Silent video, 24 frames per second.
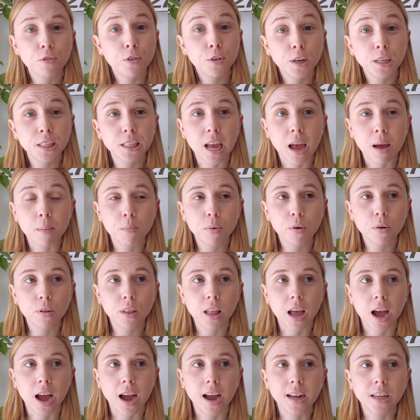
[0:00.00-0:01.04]
For
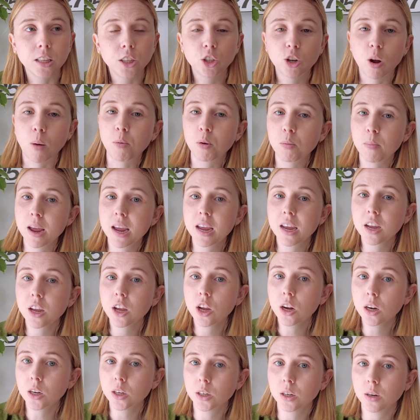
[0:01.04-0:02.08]
example, I stopped making
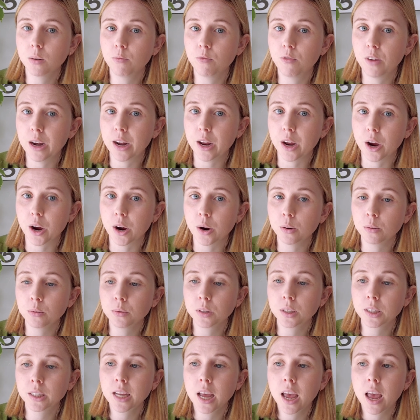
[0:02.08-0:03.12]
YouTube
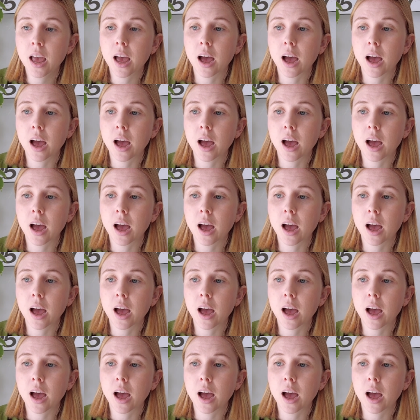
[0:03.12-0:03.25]
videos.